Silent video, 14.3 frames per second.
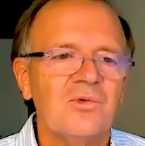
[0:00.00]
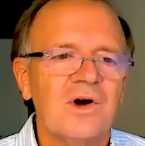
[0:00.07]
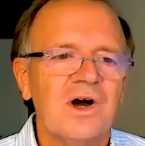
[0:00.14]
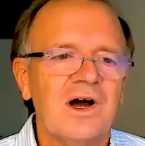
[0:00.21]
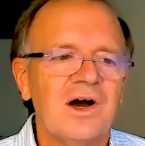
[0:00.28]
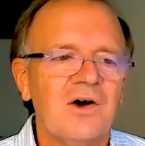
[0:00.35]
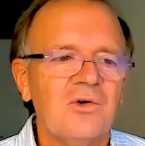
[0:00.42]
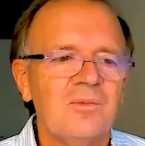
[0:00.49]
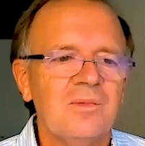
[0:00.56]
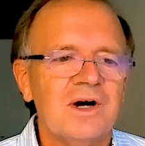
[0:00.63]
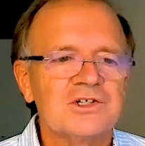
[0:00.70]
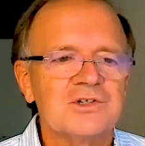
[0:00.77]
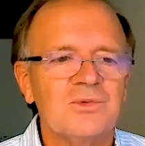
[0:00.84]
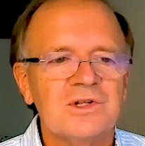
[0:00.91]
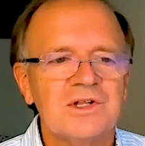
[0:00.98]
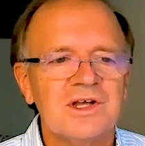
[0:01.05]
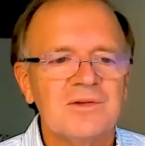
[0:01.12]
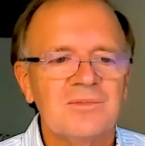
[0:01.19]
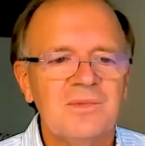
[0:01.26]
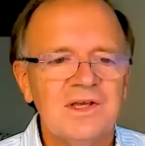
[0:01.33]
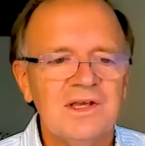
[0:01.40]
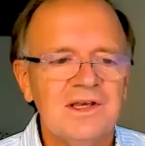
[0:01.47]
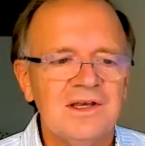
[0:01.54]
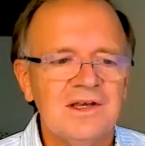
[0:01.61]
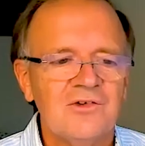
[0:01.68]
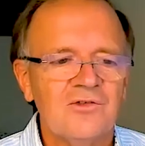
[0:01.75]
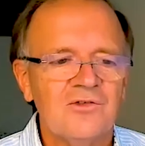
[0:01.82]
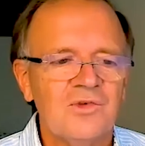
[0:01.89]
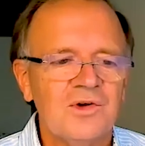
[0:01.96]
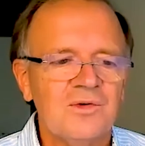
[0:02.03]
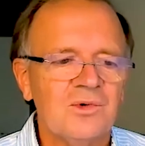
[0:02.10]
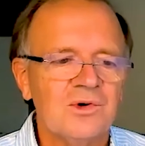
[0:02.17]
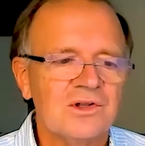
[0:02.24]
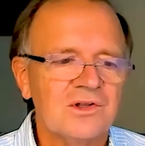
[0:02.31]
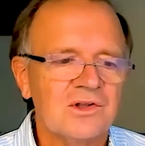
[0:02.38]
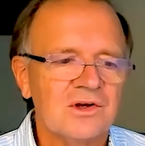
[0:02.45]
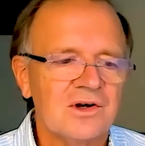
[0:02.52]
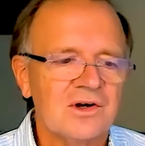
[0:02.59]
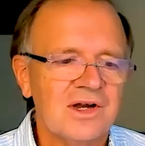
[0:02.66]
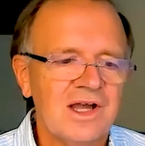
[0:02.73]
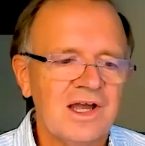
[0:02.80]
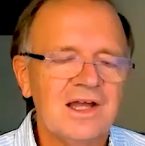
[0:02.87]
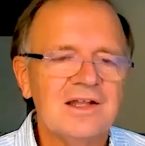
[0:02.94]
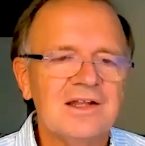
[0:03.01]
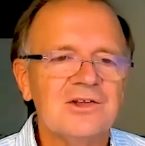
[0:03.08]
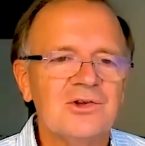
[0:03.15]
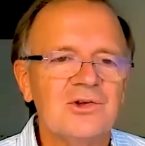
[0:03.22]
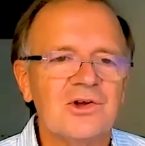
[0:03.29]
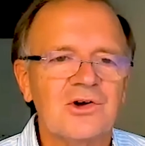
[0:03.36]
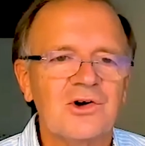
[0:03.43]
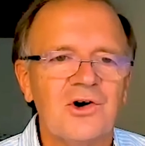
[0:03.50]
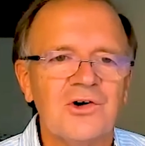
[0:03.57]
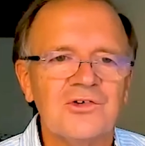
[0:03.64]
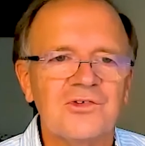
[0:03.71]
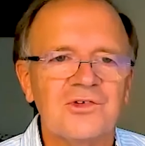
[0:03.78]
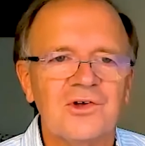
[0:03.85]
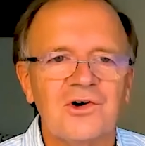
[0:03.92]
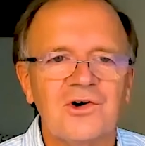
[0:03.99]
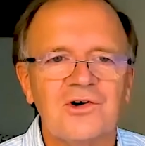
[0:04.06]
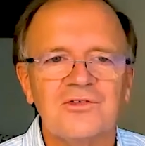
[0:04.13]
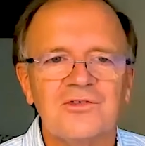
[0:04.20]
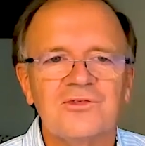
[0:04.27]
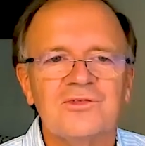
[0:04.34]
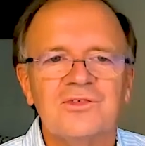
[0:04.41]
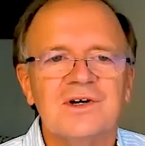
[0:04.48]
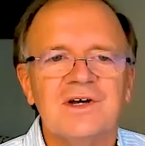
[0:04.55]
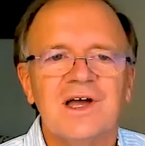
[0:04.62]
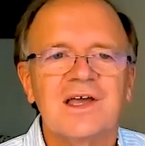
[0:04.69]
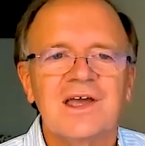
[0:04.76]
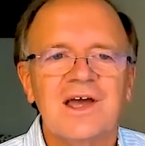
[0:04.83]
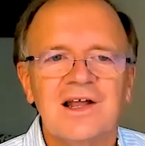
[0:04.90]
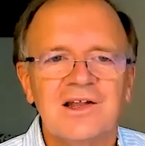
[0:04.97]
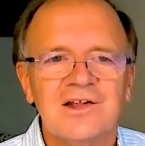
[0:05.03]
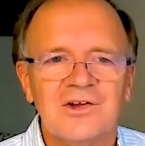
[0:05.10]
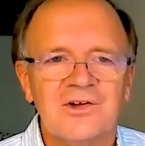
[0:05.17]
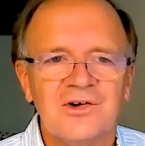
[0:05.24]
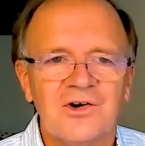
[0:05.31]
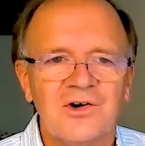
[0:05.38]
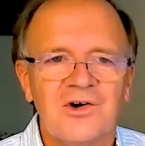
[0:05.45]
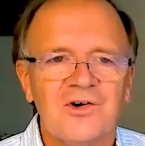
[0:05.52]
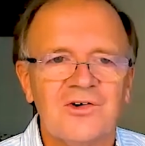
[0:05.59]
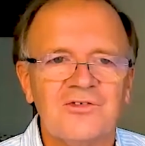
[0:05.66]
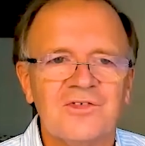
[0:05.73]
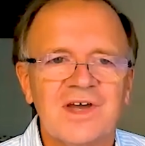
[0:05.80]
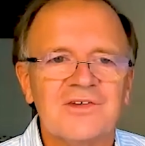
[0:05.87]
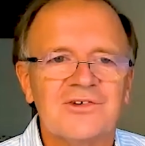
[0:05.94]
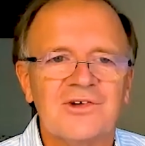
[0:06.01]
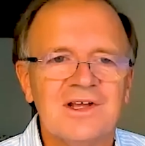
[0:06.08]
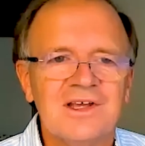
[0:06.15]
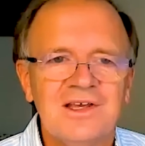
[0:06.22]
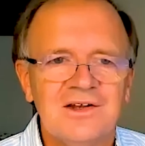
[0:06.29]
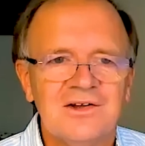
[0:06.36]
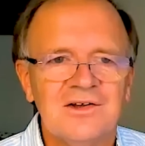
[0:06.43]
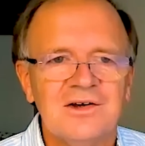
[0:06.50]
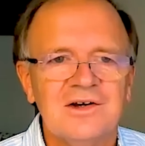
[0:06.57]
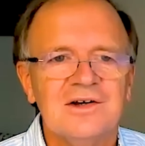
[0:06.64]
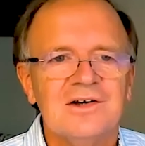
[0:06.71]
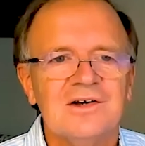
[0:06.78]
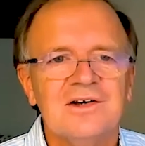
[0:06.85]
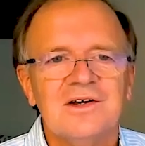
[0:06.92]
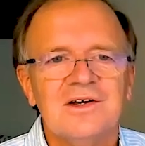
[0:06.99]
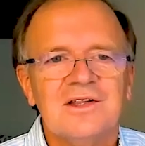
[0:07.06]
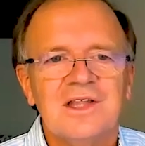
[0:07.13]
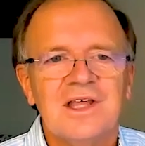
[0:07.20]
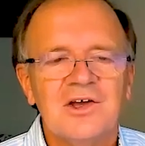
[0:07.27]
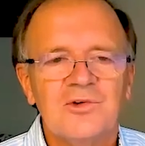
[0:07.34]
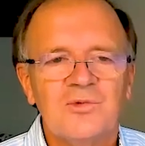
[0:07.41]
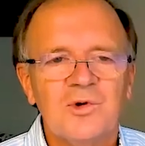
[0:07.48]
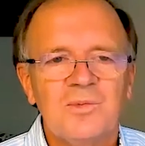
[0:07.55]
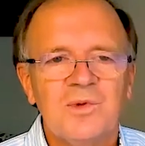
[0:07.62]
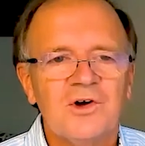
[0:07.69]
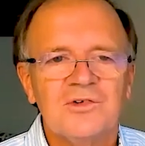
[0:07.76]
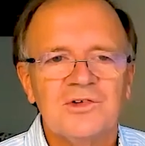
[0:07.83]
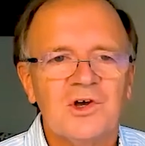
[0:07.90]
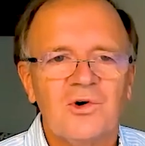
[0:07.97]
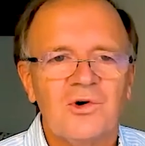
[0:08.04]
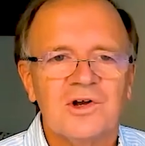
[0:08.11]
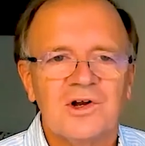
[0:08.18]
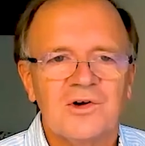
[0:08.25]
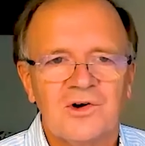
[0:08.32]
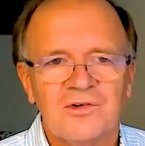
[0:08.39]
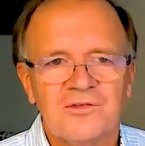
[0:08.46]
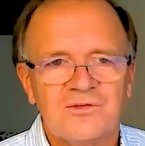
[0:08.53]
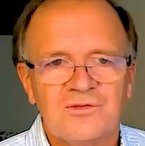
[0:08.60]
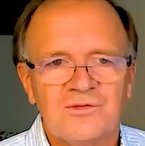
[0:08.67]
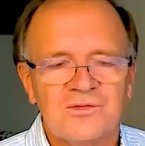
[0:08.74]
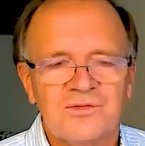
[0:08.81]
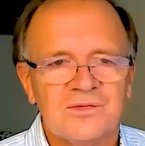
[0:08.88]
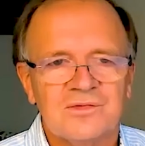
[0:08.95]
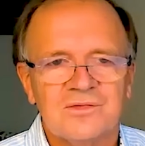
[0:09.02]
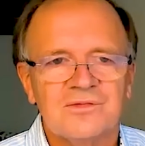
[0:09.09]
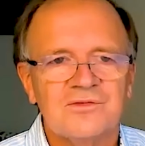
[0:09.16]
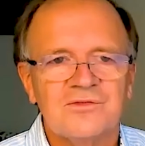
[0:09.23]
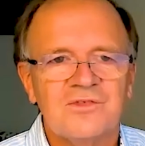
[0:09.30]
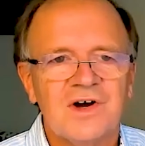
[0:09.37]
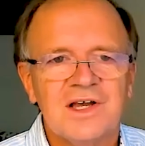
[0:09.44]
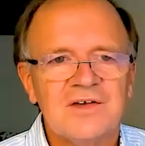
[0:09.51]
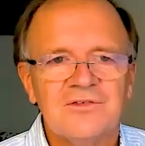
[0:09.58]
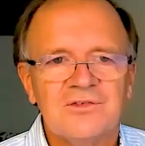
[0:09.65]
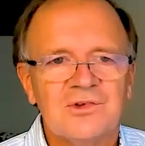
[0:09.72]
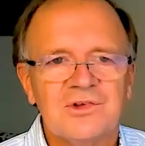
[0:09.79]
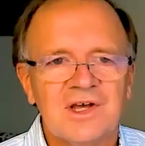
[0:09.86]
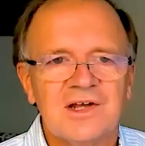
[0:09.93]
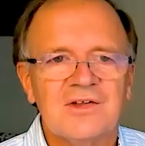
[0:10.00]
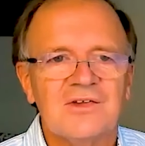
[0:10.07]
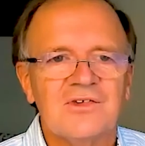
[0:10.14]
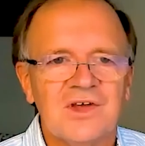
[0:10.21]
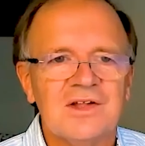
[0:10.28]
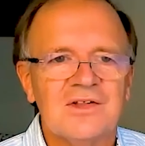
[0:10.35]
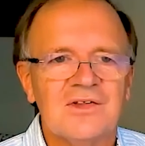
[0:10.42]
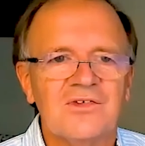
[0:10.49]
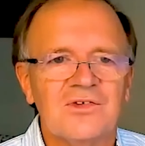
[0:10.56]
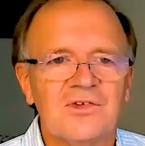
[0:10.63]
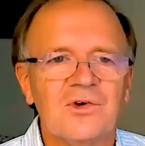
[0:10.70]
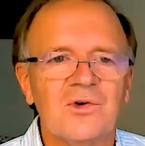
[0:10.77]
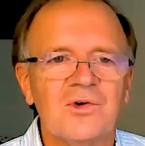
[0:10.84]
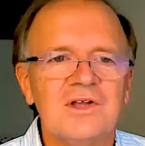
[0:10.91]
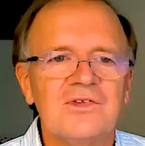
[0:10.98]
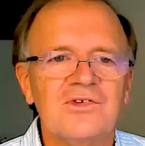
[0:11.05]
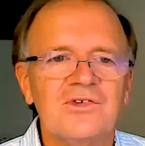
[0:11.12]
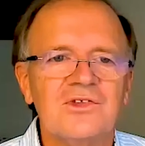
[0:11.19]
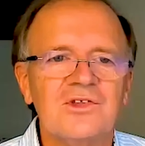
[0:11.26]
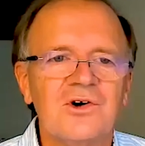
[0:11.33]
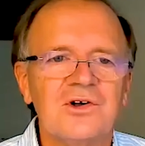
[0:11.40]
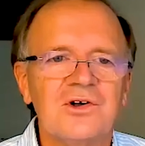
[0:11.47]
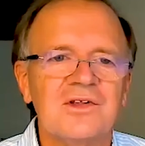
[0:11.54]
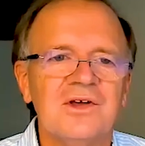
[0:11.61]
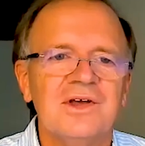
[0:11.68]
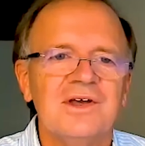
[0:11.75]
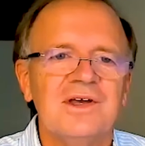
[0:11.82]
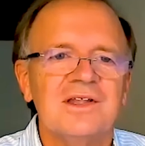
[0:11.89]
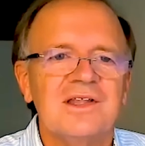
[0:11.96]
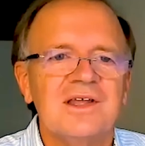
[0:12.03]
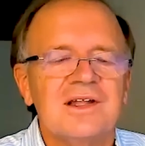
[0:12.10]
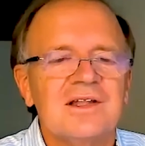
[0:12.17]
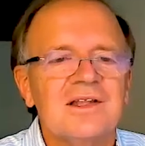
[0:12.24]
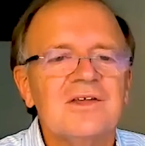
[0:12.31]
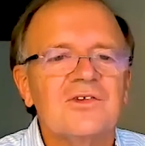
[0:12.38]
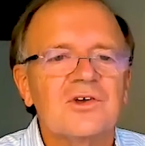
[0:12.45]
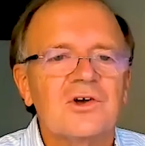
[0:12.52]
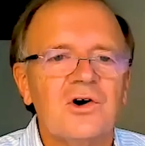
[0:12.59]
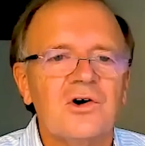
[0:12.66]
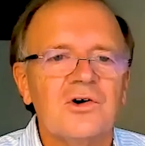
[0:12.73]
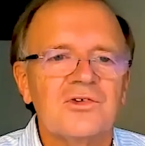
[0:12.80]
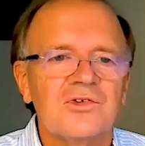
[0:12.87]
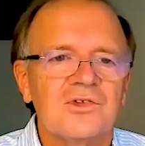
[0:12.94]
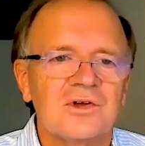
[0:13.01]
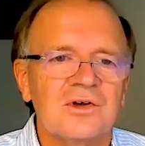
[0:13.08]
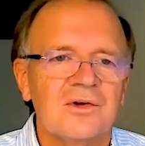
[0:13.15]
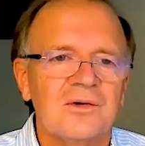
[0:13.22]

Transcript: how much would that be if we would add it to the cost of a gallon of gasoline? And there it would be of the order of 5 to 10 cents. So it's not that this cost